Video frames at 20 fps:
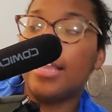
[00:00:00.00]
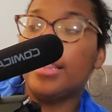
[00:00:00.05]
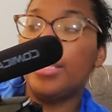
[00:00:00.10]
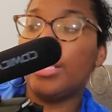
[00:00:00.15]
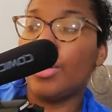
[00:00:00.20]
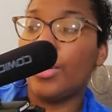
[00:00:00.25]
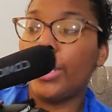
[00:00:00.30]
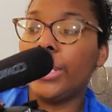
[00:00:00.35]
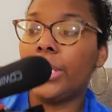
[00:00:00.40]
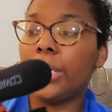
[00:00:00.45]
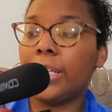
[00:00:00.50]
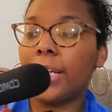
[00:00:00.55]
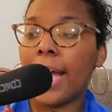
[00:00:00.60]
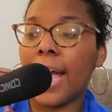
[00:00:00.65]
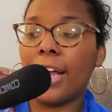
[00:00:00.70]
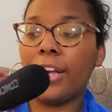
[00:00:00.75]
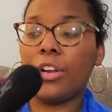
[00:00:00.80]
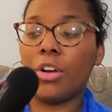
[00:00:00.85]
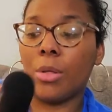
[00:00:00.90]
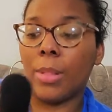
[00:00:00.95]
The only thing that
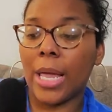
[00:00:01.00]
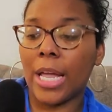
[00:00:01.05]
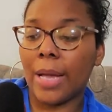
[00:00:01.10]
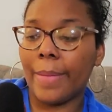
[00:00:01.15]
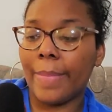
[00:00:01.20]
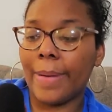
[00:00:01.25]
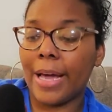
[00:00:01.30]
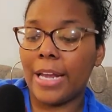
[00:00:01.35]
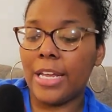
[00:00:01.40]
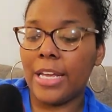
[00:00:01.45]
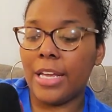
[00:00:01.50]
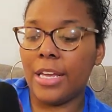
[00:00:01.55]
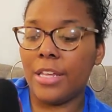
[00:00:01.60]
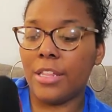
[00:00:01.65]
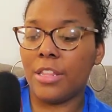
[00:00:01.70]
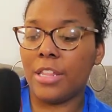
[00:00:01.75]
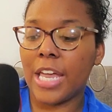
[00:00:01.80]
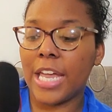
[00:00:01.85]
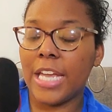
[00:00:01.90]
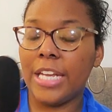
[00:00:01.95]
I don't like about it is
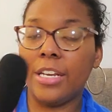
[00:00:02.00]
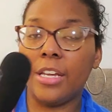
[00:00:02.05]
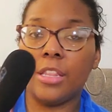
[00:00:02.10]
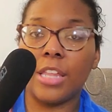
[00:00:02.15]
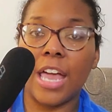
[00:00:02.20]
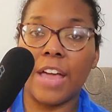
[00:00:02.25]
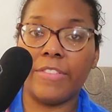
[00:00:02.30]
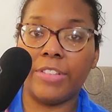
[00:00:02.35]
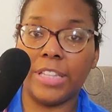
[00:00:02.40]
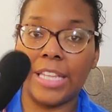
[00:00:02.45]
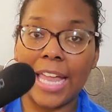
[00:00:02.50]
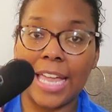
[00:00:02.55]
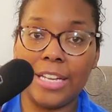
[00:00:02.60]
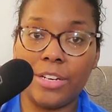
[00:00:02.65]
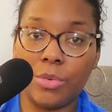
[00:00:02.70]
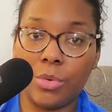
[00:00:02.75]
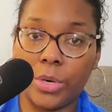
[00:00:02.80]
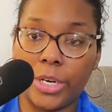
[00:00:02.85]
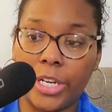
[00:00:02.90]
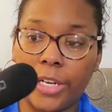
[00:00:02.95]
that it doesn't have a light
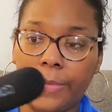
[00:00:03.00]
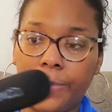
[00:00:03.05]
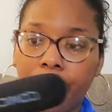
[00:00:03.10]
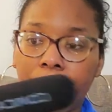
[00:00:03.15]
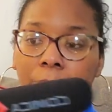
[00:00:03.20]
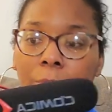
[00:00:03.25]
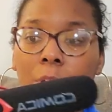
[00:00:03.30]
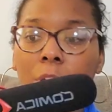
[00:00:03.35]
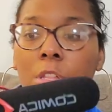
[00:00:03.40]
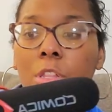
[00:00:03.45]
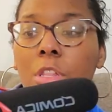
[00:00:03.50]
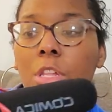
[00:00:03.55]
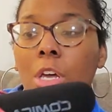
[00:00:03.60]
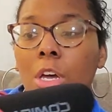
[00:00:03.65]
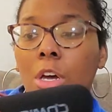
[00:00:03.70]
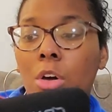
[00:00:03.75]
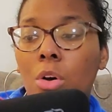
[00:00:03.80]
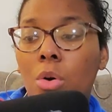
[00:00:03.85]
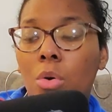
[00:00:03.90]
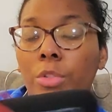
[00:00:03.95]
on it.
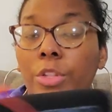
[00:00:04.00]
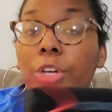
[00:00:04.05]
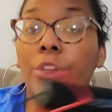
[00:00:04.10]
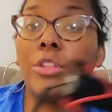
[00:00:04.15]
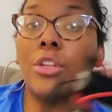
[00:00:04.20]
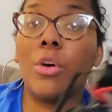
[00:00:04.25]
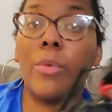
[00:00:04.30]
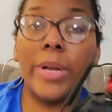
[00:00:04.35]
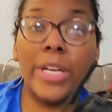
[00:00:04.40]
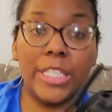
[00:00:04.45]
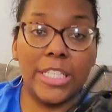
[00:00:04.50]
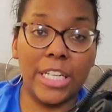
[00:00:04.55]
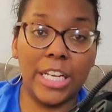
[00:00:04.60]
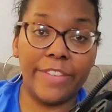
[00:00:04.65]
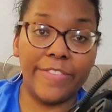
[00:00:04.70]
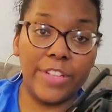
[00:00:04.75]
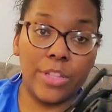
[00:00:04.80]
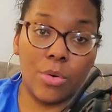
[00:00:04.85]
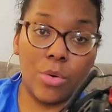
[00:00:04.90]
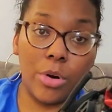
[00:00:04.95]
So there's no way to tell
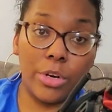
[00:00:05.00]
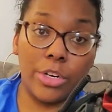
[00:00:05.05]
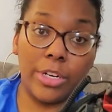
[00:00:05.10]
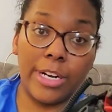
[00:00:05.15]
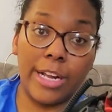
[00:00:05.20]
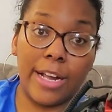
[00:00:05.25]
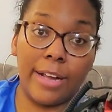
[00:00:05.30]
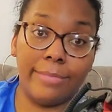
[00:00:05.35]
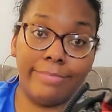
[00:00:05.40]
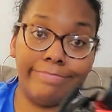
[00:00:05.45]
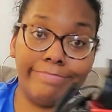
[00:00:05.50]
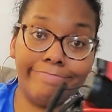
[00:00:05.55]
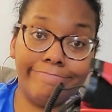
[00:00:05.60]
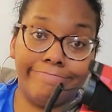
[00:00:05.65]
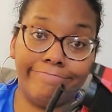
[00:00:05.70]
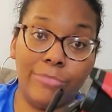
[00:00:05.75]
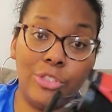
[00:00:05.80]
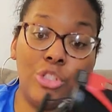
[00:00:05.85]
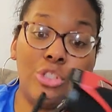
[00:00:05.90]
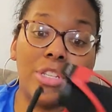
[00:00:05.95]
if it's on or not.
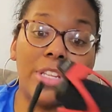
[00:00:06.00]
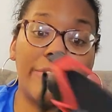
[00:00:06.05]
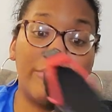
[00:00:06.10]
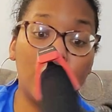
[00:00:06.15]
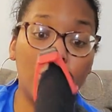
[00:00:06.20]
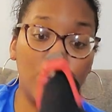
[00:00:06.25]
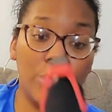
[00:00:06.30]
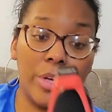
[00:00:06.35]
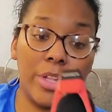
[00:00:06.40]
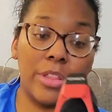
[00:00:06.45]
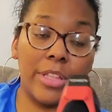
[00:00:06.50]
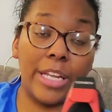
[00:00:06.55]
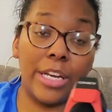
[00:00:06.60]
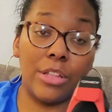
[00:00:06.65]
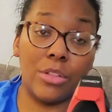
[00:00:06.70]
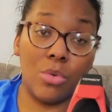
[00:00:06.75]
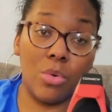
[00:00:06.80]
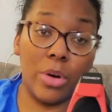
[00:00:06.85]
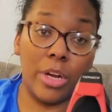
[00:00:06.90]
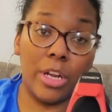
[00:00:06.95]
You just have to trust that
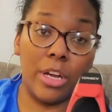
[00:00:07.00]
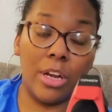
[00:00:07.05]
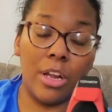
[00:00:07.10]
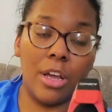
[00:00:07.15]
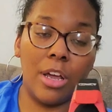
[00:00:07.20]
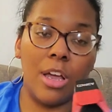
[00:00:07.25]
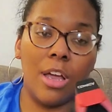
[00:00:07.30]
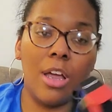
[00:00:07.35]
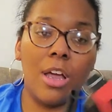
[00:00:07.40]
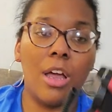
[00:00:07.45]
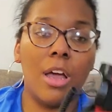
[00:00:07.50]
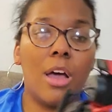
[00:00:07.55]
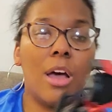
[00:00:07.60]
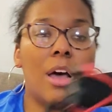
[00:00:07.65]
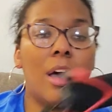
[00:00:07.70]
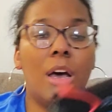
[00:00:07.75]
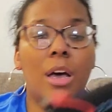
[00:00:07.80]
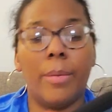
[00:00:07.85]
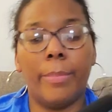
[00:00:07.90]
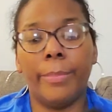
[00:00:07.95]
it's on.
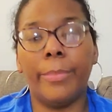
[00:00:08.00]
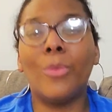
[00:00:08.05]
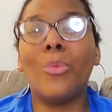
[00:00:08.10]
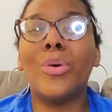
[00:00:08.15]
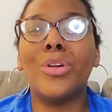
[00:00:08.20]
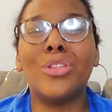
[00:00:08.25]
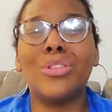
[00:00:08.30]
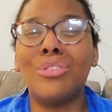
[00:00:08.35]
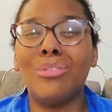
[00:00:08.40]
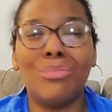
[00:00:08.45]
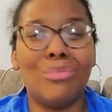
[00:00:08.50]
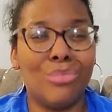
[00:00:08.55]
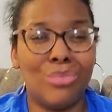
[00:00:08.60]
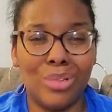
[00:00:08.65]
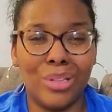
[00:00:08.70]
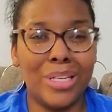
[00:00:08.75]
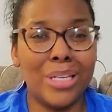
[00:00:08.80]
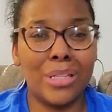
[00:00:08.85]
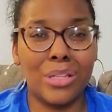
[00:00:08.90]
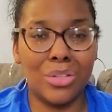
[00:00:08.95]
Um, but once you
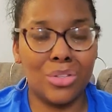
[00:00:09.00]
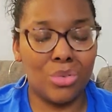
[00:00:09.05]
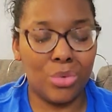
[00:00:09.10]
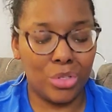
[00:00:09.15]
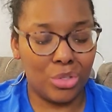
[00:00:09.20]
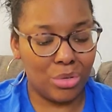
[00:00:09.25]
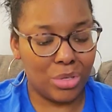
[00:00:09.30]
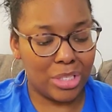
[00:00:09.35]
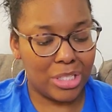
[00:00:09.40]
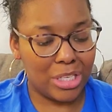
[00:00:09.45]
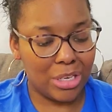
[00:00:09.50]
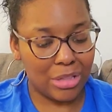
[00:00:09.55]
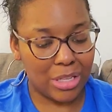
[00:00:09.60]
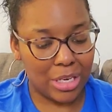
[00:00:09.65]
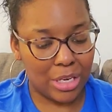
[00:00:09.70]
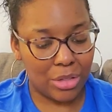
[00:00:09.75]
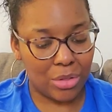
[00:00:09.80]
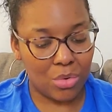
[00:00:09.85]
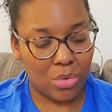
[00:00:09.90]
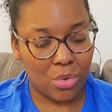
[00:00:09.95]
listen to it, you can tell that
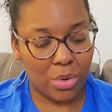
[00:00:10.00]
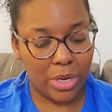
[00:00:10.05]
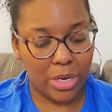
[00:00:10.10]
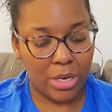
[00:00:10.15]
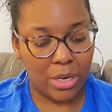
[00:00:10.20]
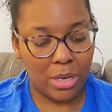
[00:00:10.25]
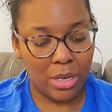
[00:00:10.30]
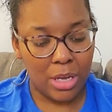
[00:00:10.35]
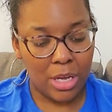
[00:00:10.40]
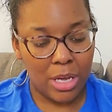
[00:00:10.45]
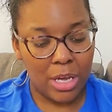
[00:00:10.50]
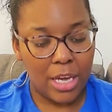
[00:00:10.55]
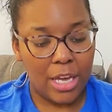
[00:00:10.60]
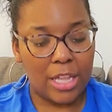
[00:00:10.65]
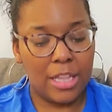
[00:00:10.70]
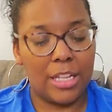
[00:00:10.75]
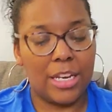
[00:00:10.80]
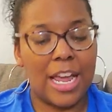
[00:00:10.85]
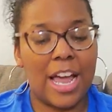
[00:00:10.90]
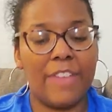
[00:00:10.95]
it's one.
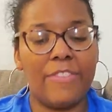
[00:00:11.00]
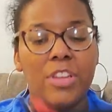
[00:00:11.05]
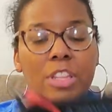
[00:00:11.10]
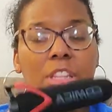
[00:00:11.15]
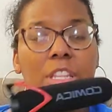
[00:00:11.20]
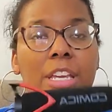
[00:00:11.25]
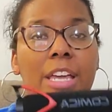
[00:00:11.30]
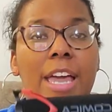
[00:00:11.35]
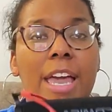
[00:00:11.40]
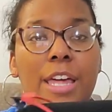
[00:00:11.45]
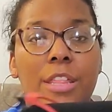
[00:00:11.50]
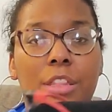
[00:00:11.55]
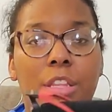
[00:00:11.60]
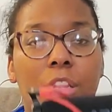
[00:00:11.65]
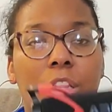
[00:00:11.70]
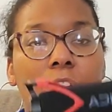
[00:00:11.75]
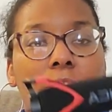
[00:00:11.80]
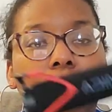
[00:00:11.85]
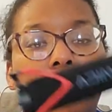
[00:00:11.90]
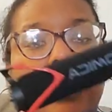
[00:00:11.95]
And then obviously it has
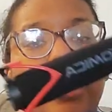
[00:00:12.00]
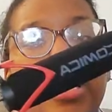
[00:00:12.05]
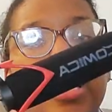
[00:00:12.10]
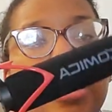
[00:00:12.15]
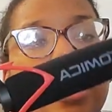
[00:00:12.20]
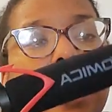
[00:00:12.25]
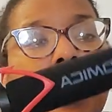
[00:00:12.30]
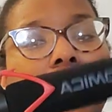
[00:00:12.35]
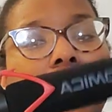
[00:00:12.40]
this little thing.